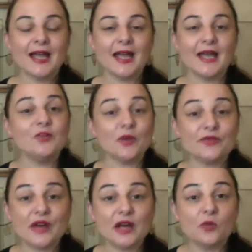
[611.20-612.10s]
and you
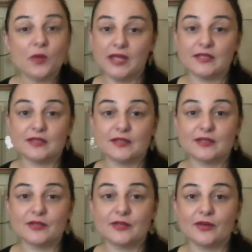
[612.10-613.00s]
evaluate
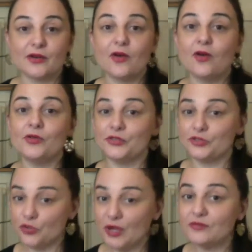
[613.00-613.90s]
on your
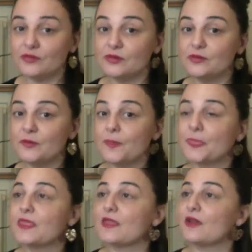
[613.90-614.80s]
travel
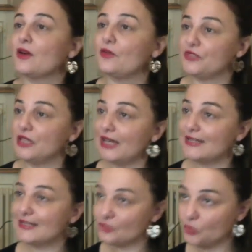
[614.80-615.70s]
of the
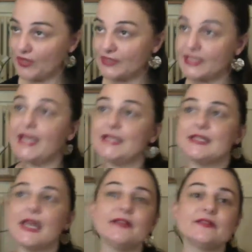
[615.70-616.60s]
last 28
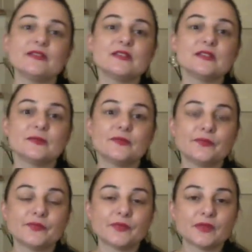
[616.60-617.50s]
days.
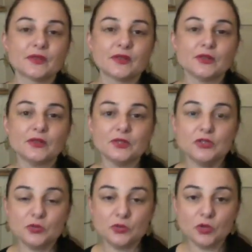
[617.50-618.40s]

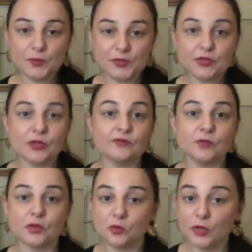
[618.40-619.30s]
You observe
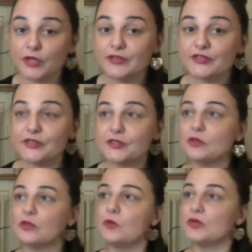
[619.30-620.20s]
what worked,
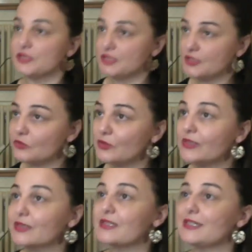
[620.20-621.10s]
what didn't
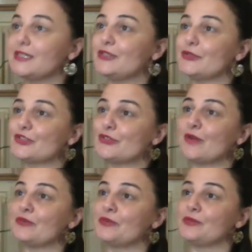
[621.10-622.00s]
work in your
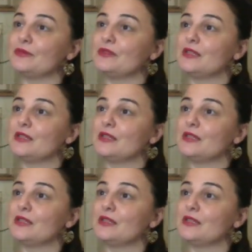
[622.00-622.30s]
travel,